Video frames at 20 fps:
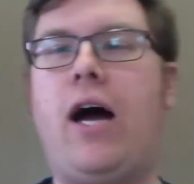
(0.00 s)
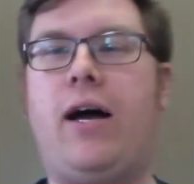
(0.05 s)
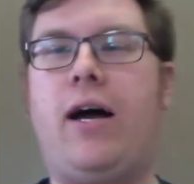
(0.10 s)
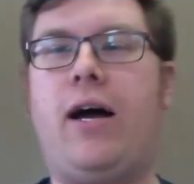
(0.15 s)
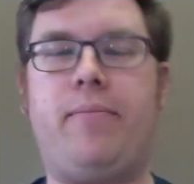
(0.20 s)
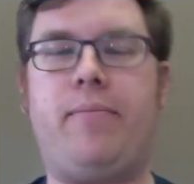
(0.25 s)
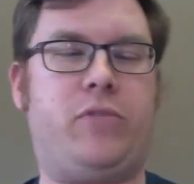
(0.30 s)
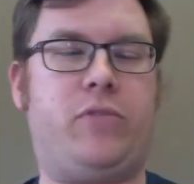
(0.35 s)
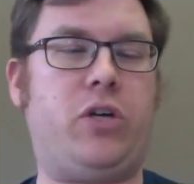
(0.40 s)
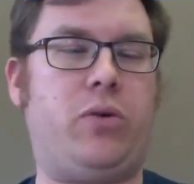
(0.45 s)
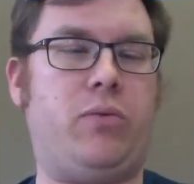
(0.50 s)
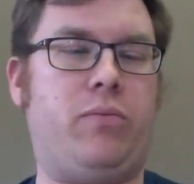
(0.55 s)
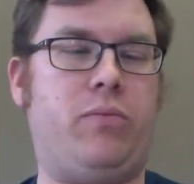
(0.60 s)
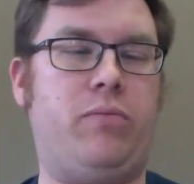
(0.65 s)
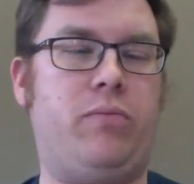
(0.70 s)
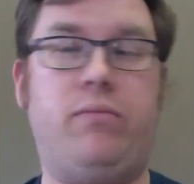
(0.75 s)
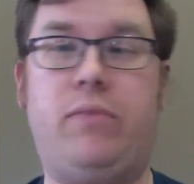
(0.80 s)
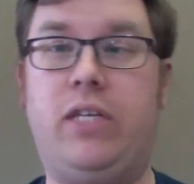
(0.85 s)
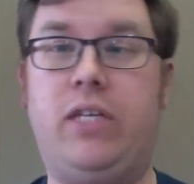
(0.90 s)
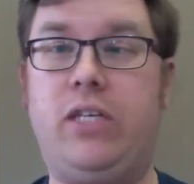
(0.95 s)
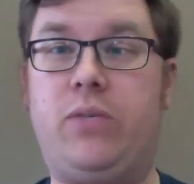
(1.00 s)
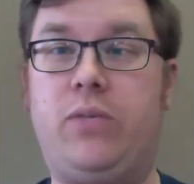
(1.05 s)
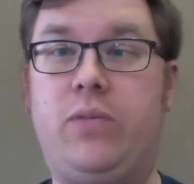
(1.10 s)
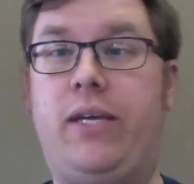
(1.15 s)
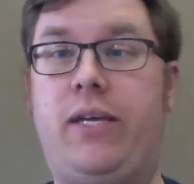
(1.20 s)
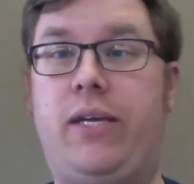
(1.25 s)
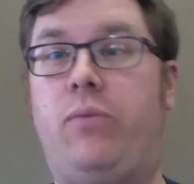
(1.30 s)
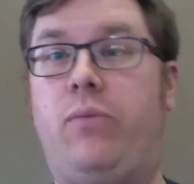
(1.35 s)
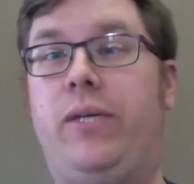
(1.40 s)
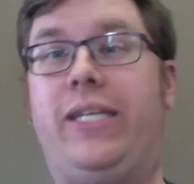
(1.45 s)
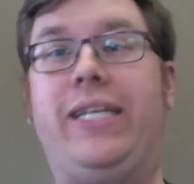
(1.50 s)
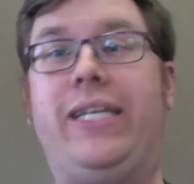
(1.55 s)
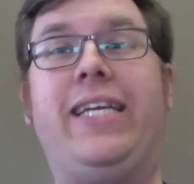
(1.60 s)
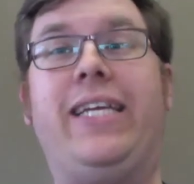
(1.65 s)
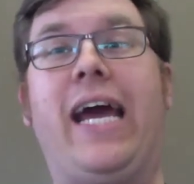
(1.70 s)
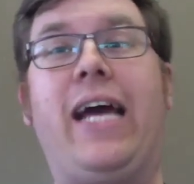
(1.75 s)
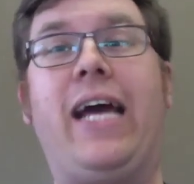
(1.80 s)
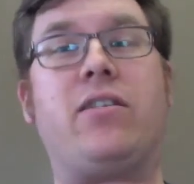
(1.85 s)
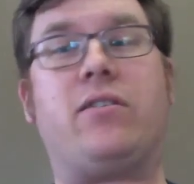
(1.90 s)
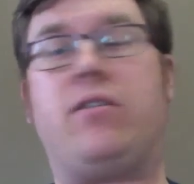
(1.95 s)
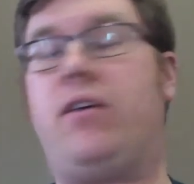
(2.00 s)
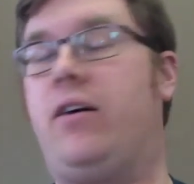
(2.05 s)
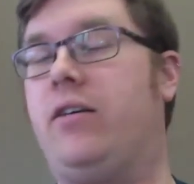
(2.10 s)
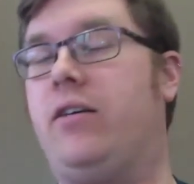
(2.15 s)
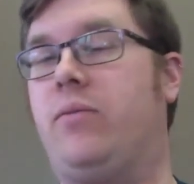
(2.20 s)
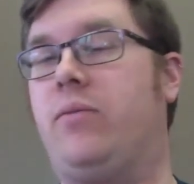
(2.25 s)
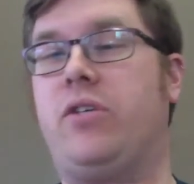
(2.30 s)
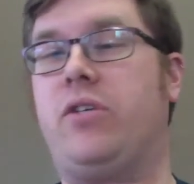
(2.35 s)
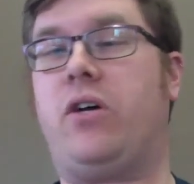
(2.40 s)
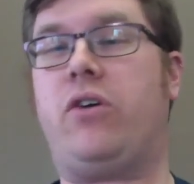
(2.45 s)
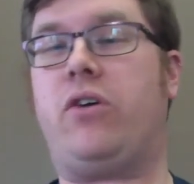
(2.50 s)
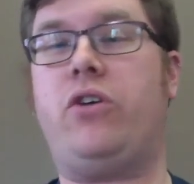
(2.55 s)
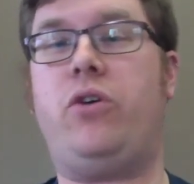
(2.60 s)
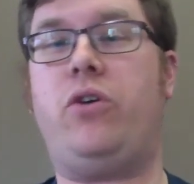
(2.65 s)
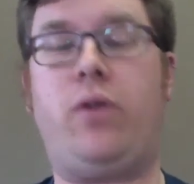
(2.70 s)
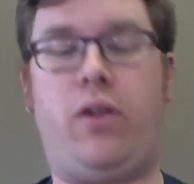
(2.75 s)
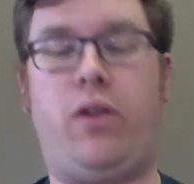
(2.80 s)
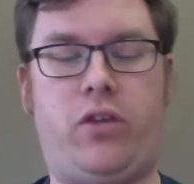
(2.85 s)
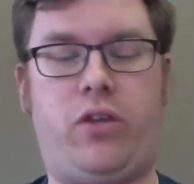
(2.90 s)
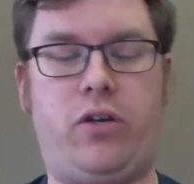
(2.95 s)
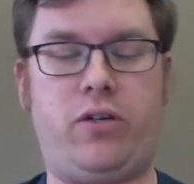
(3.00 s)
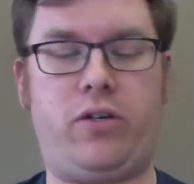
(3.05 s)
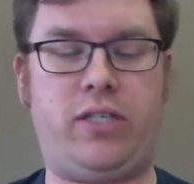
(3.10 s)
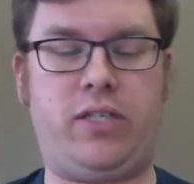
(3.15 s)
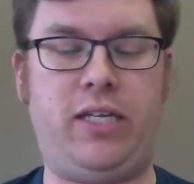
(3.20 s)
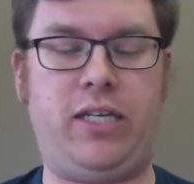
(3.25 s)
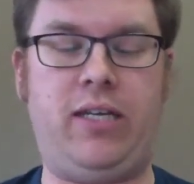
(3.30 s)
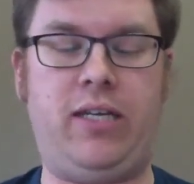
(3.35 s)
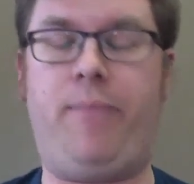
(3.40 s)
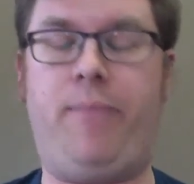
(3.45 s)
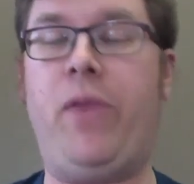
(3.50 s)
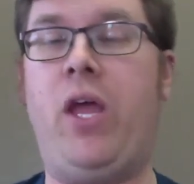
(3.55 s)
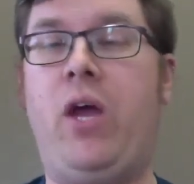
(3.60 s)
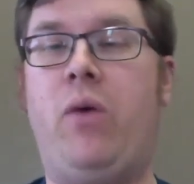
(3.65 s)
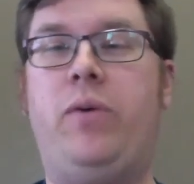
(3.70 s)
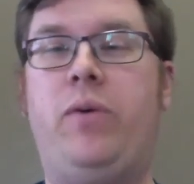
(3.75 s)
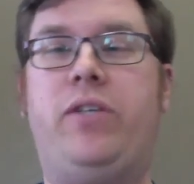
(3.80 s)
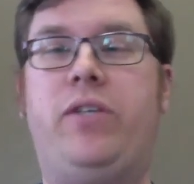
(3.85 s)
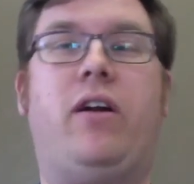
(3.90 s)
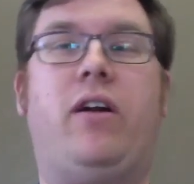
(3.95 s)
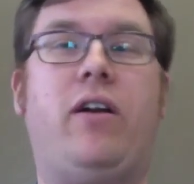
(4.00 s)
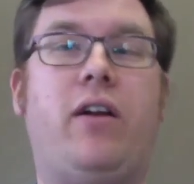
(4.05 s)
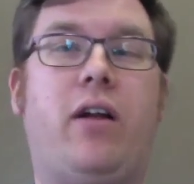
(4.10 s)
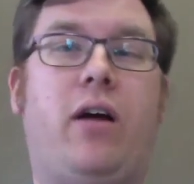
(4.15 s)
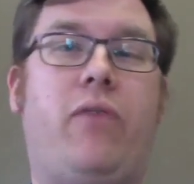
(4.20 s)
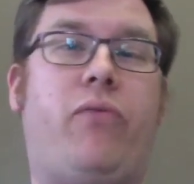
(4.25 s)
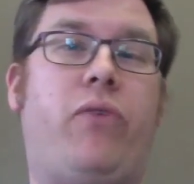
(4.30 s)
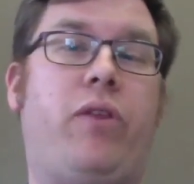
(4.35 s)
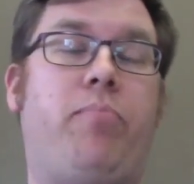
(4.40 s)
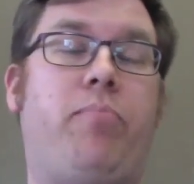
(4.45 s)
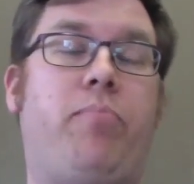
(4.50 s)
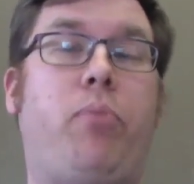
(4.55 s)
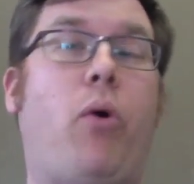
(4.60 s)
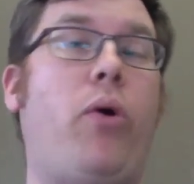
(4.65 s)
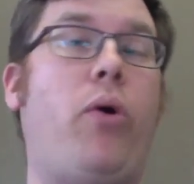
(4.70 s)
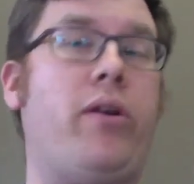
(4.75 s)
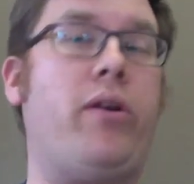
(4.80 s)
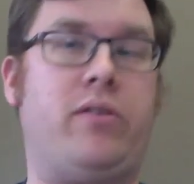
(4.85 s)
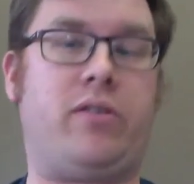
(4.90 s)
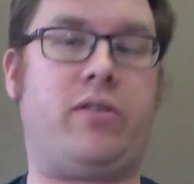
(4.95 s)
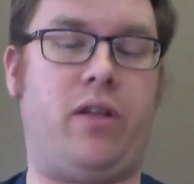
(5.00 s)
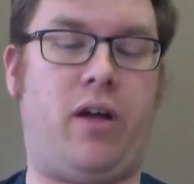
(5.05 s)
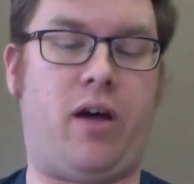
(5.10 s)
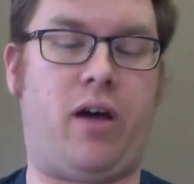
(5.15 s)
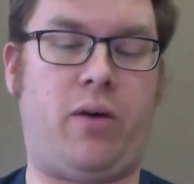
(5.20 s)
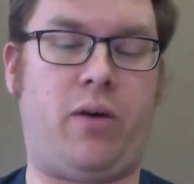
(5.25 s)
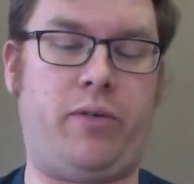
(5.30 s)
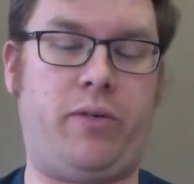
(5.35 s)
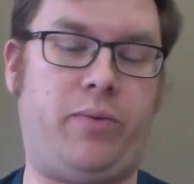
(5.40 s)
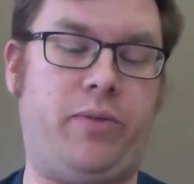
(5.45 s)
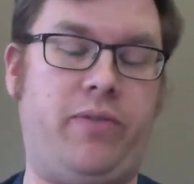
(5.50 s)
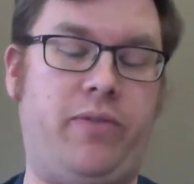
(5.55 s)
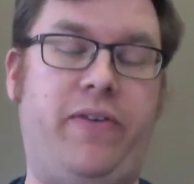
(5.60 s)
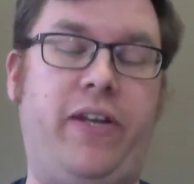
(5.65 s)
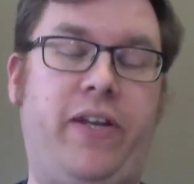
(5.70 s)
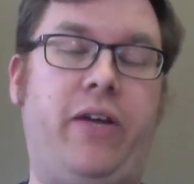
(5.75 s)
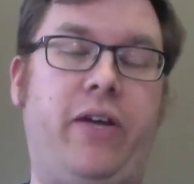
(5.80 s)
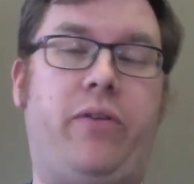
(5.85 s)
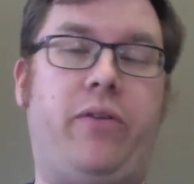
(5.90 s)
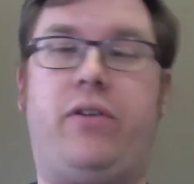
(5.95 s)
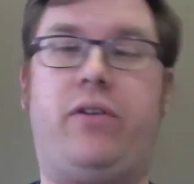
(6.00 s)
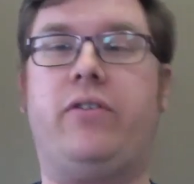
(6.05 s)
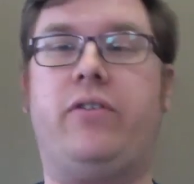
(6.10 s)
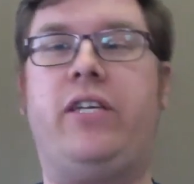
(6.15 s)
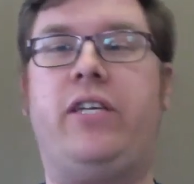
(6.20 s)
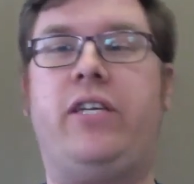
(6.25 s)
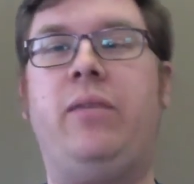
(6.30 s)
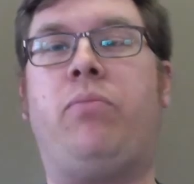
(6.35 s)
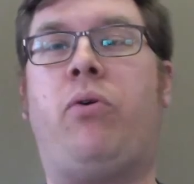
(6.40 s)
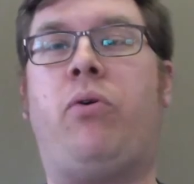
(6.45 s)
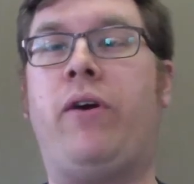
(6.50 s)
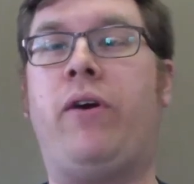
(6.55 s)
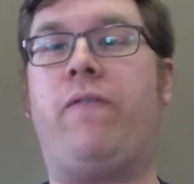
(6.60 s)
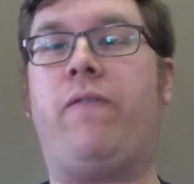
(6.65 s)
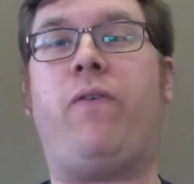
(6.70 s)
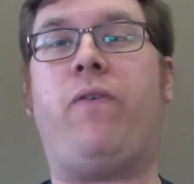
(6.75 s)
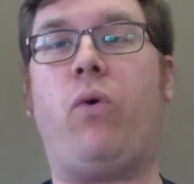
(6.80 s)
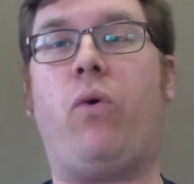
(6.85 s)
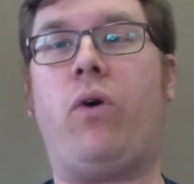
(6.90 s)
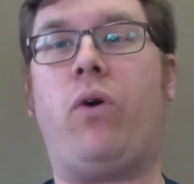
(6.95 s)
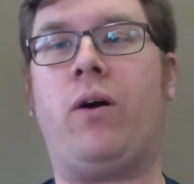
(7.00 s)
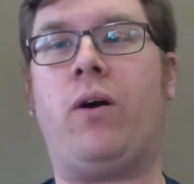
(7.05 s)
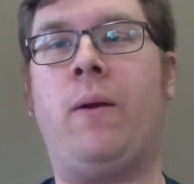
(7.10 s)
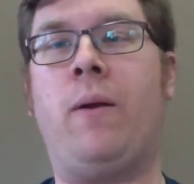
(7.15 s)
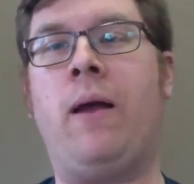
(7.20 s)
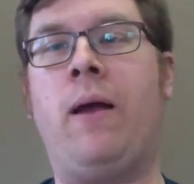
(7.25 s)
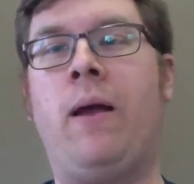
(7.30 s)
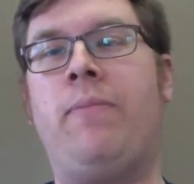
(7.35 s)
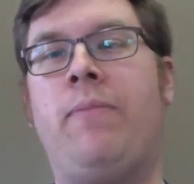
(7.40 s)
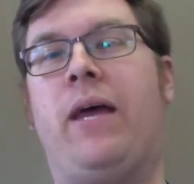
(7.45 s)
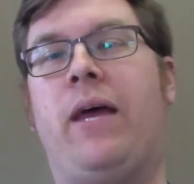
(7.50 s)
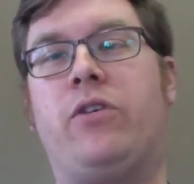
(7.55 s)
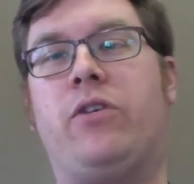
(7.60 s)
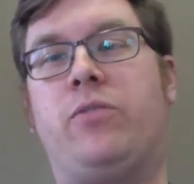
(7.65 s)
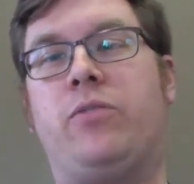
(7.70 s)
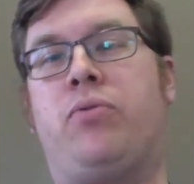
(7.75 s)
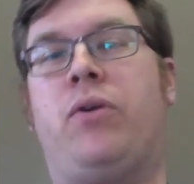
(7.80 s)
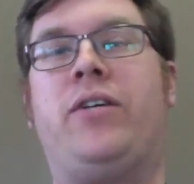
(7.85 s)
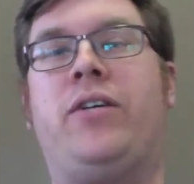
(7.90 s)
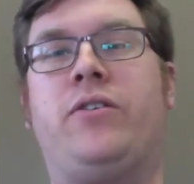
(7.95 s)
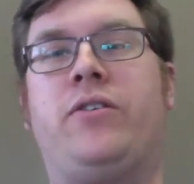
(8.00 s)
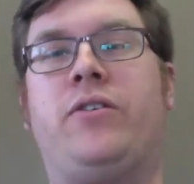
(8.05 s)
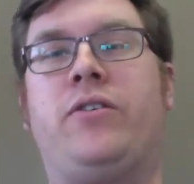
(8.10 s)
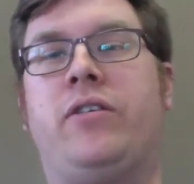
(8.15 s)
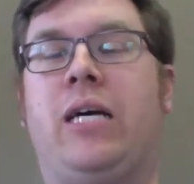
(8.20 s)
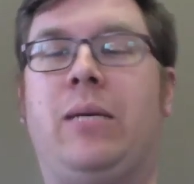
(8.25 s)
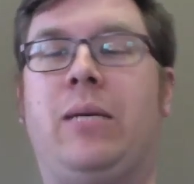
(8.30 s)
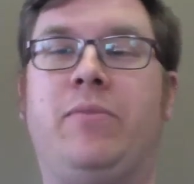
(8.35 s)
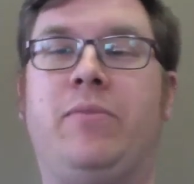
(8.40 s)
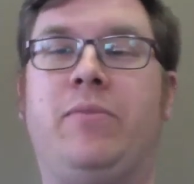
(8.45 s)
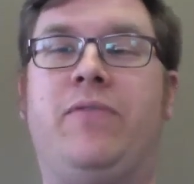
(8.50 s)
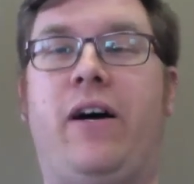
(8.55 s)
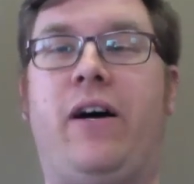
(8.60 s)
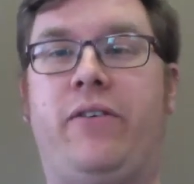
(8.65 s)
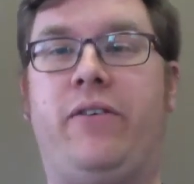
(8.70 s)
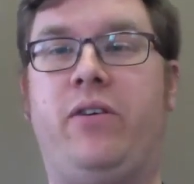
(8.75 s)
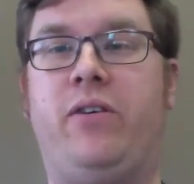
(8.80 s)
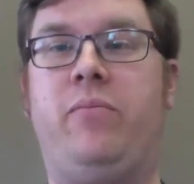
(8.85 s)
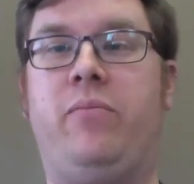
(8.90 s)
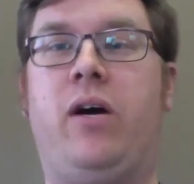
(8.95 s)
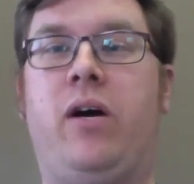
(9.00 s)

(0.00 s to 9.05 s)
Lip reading: So this week we did gas laws. It was all Unit 13. We started off with Boyle's Law, which was video 13.4. That was pressure times volume.